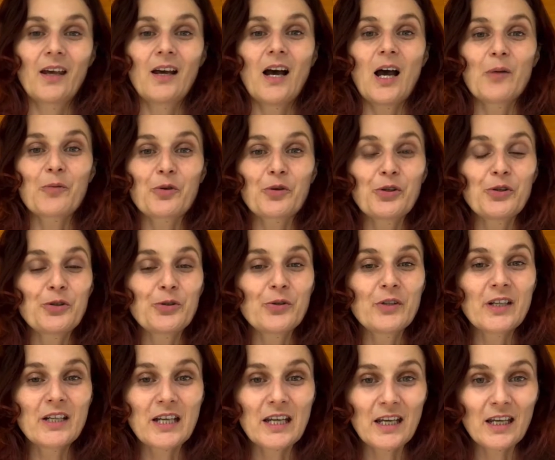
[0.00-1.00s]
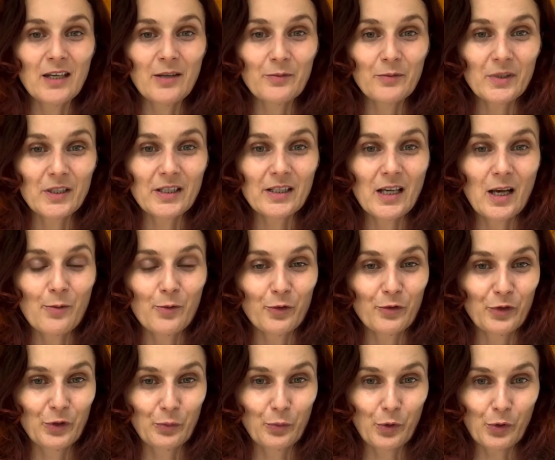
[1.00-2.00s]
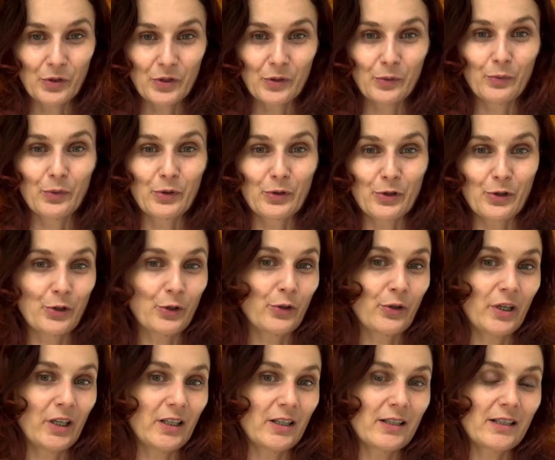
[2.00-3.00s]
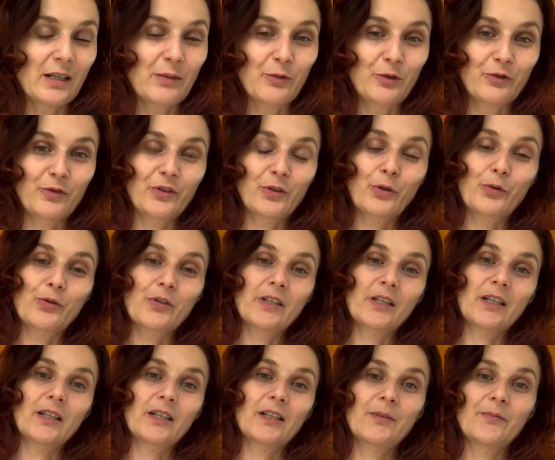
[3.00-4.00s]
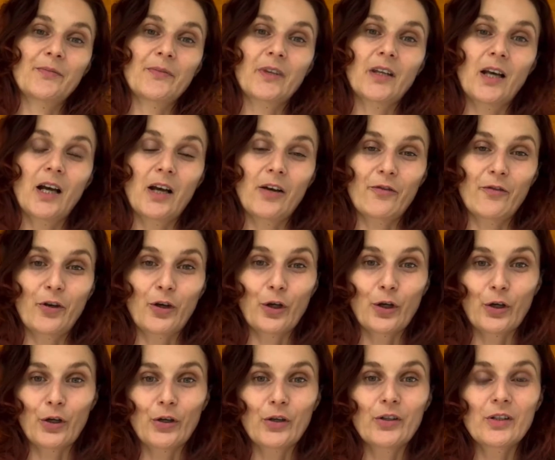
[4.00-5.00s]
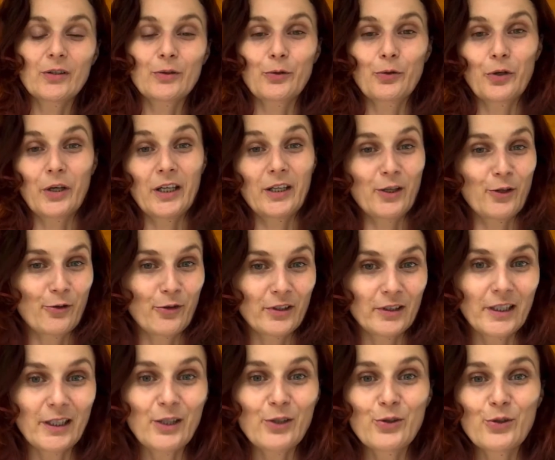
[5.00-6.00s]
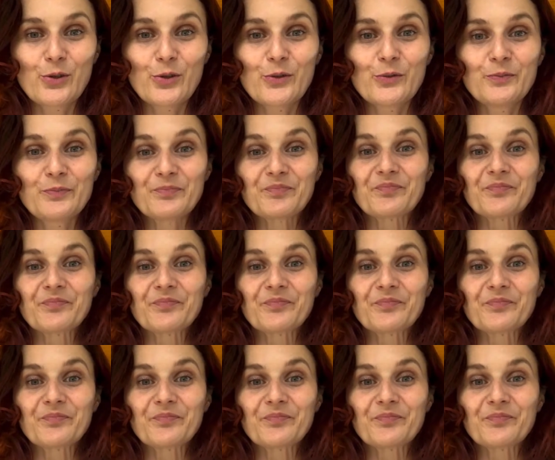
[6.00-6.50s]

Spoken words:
I'm going to name some of the possible stories, some of those that I've heard or I can relate to,